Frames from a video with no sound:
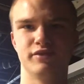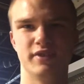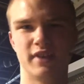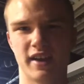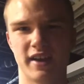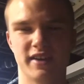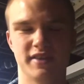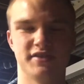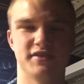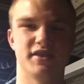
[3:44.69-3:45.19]

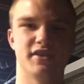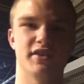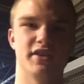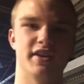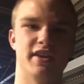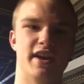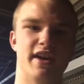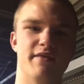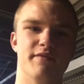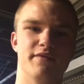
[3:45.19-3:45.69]
Not necessarily a
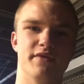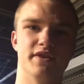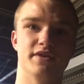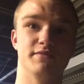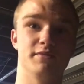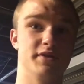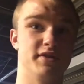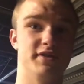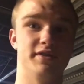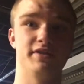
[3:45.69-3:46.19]
game fish,
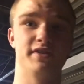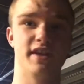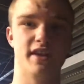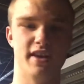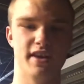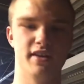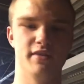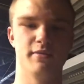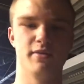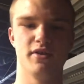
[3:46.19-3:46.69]
but they
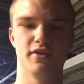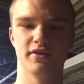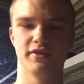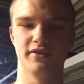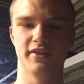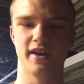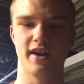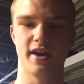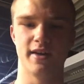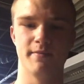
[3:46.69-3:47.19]
hit them all the
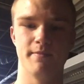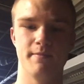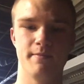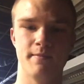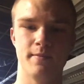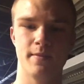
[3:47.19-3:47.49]
time.